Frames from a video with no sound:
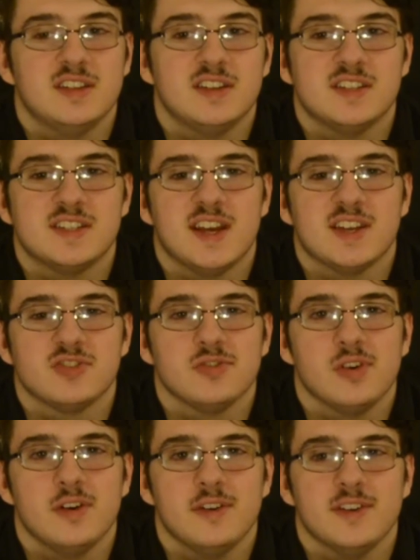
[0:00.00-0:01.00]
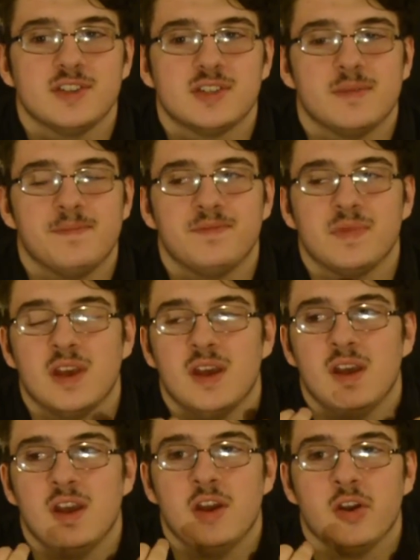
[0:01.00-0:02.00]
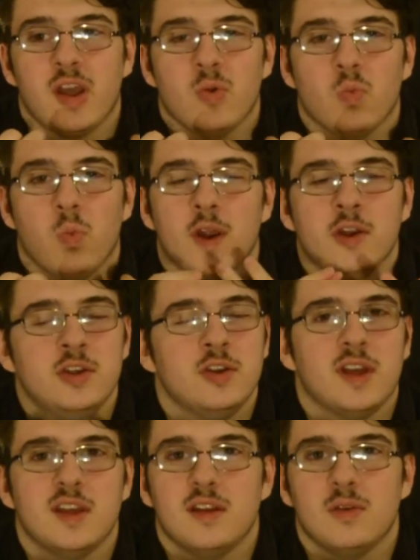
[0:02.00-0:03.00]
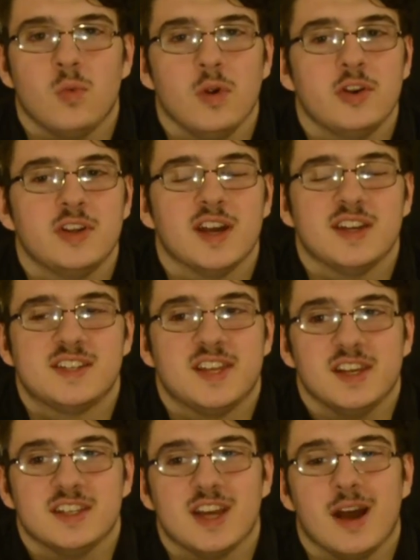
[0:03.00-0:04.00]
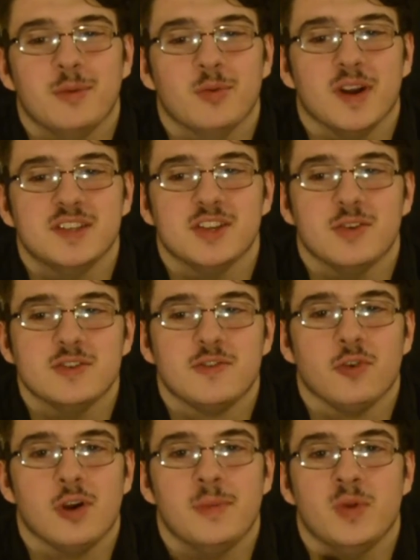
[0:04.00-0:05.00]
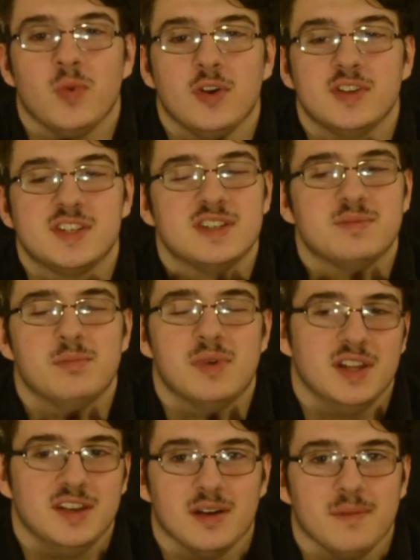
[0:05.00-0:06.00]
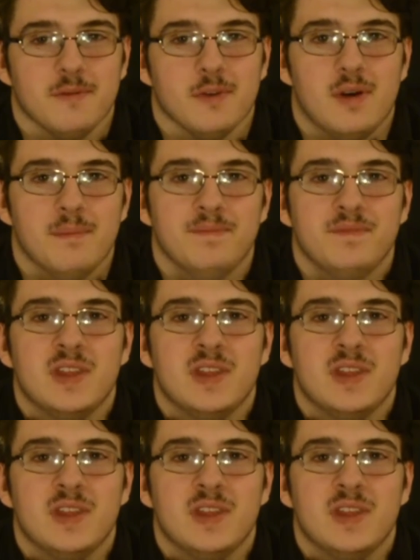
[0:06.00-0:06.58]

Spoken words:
The Disaster Artist? Where do you guys think Tommy Wiseau is from? And where does his money come from?